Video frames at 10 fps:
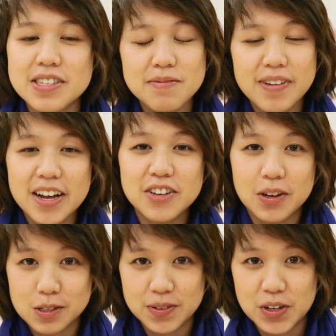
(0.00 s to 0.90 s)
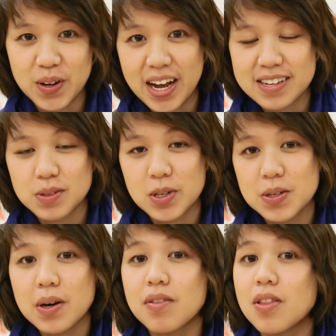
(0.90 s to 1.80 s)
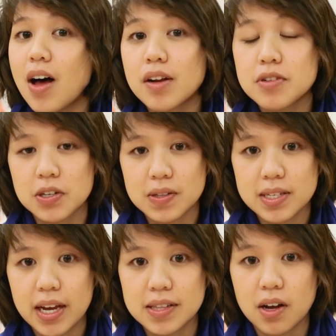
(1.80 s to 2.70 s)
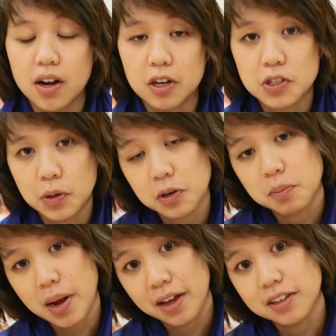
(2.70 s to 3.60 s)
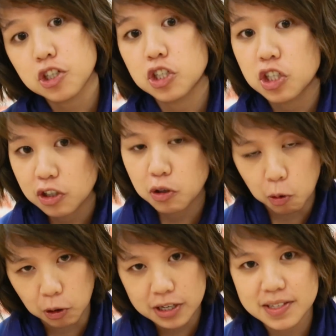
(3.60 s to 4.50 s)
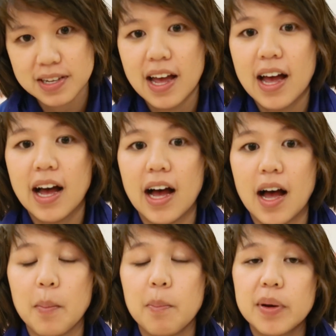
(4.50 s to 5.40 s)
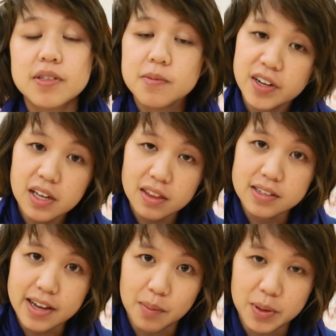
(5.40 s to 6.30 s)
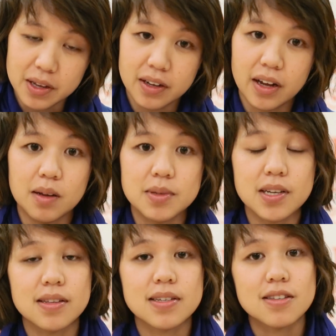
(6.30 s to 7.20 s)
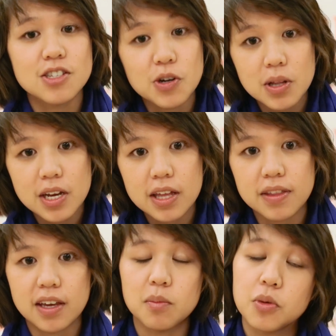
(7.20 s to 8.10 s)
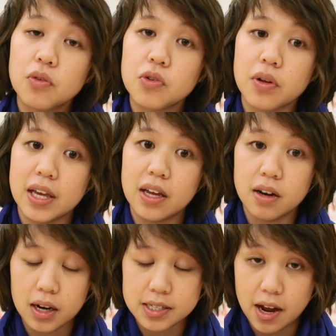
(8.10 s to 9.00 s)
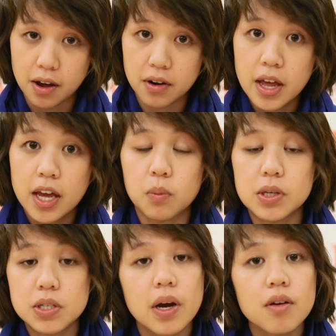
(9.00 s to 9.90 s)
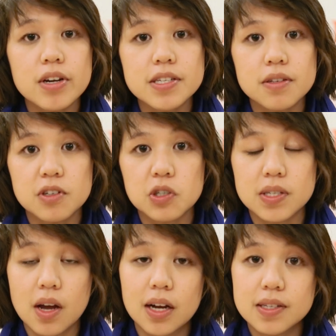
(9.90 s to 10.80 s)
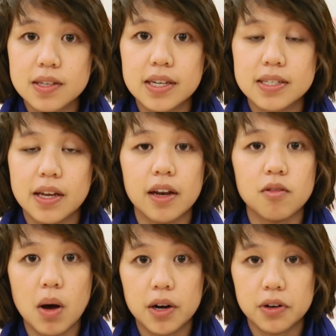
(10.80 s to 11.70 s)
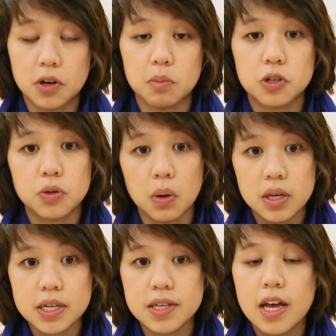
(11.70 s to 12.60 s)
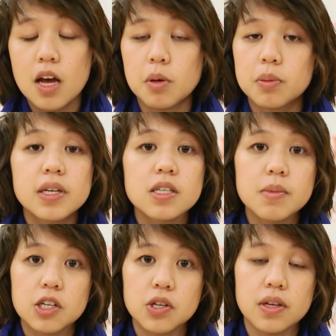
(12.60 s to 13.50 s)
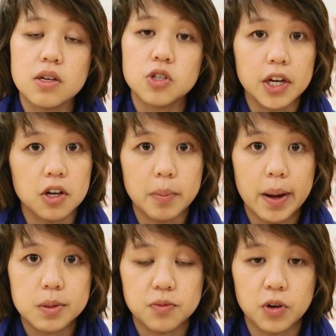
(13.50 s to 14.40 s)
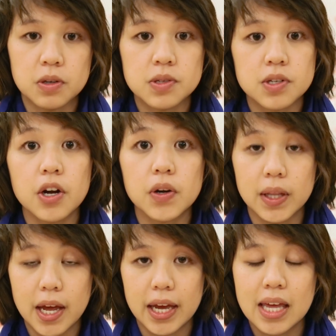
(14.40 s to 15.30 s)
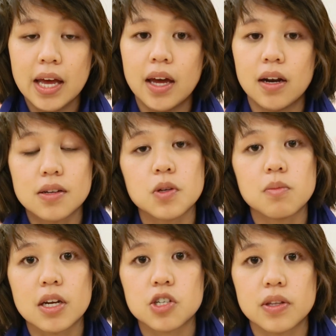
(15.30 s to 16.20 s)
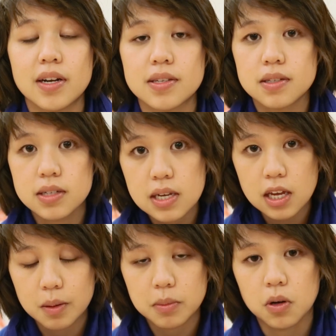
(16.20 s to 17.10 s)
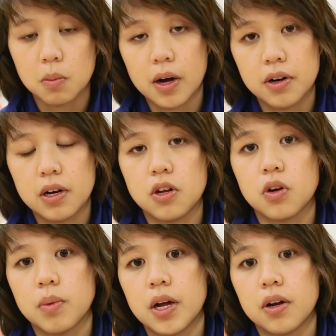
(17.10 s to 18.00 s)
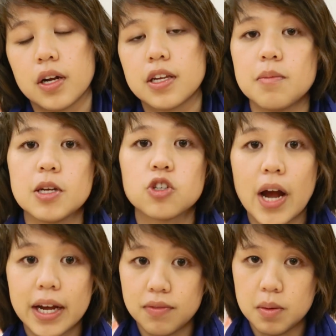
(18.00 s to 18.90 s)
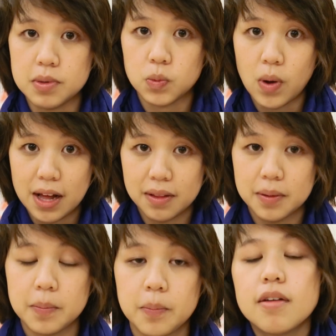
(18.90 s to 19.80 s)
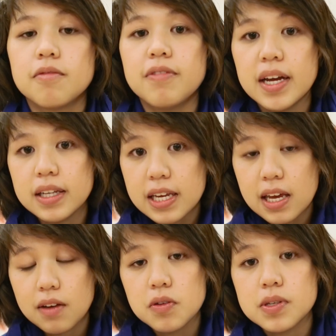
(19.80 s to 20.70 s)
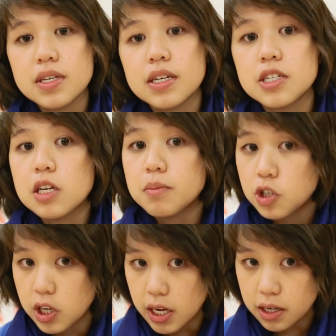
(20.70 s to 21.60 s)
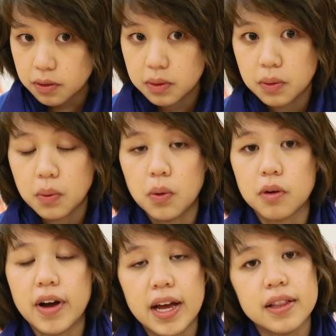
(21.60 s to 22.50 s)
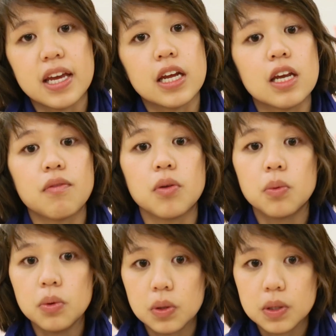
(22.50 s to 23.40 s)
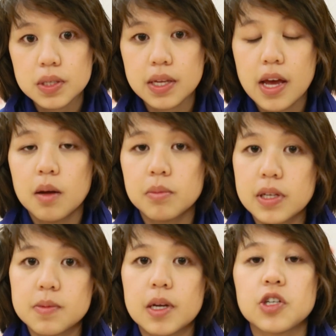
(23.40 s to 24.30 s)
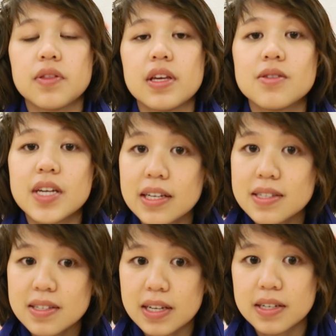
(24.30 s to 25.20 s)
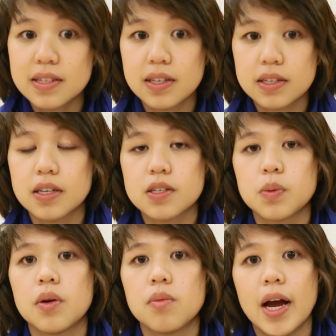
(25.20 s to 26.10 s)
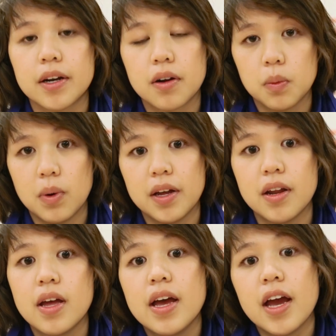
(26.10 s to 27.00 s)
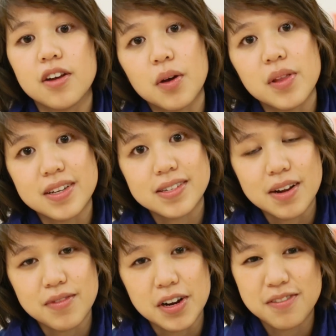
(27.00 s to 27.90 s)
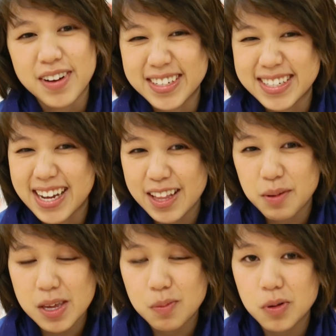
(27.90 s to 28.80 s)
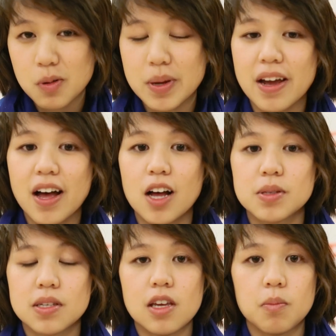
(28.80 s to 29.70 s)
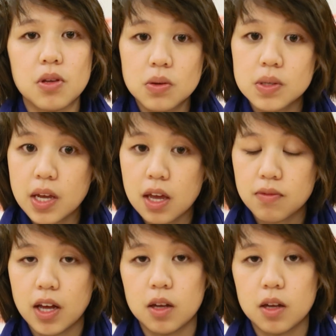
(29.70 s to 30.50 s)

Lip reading: Just some final notes for you guys. We do have a lot of turn signs on our 200-mile-ish course, but some funny things happen. Signs get stolen, they get moved, or they get knocked down. We do have race officials on site to kind of monitor and patrol this, but please make sure that you check your maps before you start your leg, and also make sure that as a team, you're monitoring your runner and keeping track of them as well. Finally, if you see a team cheat or violate any of the rules, please make sure that you text us into 661-RAGNAR1. I know that it's not very fun to tell on people, but it helps keep you safe, it